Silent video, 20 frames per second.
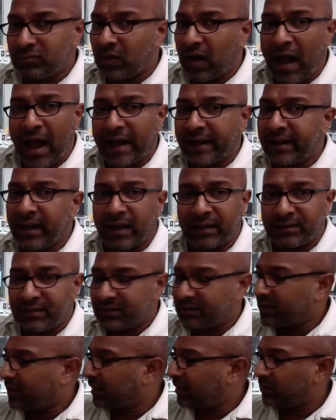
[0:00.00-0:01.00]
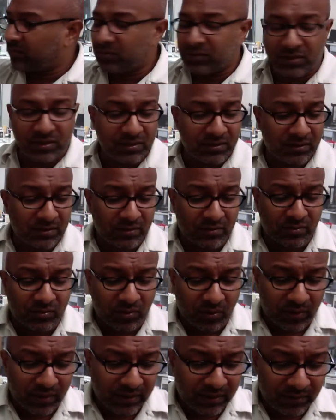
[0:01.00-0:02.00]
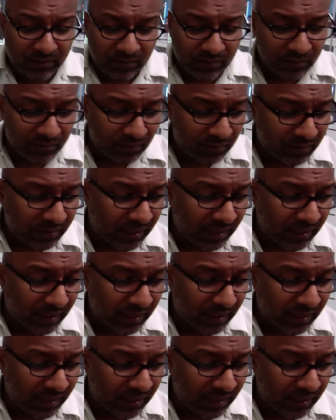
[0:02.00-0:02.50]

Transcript: I can't decide which is the story to look